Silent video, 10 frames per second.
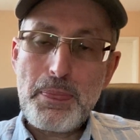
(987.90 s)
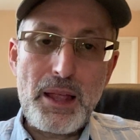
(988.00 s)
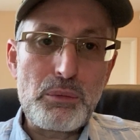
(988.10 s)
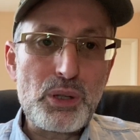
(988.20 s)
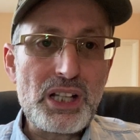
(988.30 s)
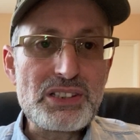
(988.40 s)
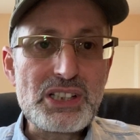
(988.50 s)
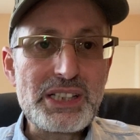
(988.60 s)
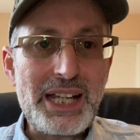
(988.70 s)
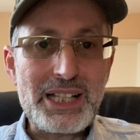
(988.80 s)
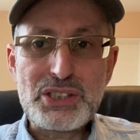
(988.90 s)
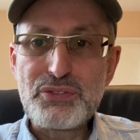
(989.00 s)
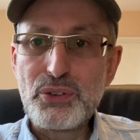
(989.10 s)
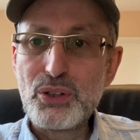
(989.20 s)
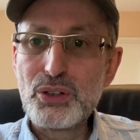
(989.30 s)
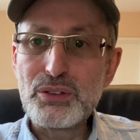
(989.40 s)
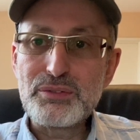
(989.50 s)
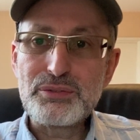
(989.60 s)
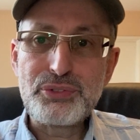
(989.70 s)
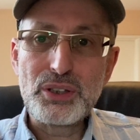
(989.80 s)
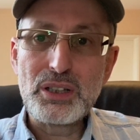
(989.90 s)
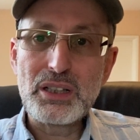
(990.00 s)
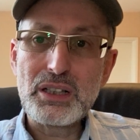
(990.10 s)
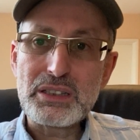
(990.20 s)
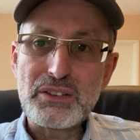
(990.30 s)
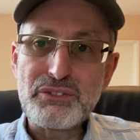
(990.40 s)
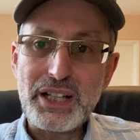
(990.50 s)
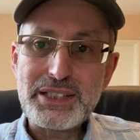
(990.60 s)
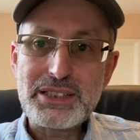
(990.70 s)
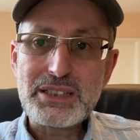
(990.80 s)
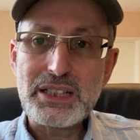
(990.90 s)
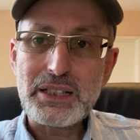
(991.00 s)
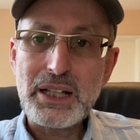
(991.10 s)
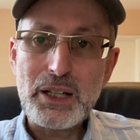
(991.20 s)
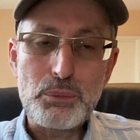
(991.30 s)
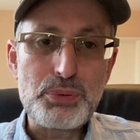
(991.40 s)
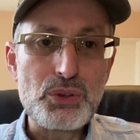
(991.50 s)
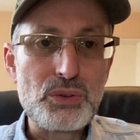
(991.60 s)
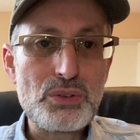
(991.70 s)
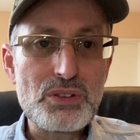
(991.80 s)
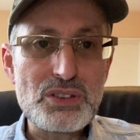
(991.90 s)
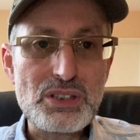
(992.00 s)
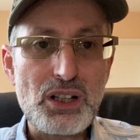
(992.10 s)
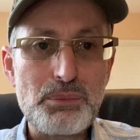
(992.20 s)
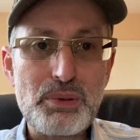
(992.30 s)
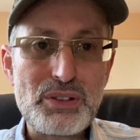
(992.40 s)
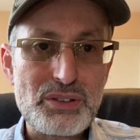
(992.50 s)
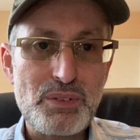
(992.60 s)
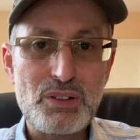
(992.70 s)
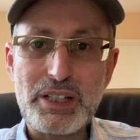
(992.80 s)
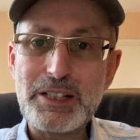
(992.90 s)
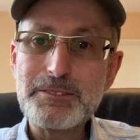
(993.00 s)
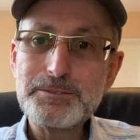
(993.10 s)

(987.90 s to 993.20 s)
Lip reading: What else could you ask for a device to help you stop smoking?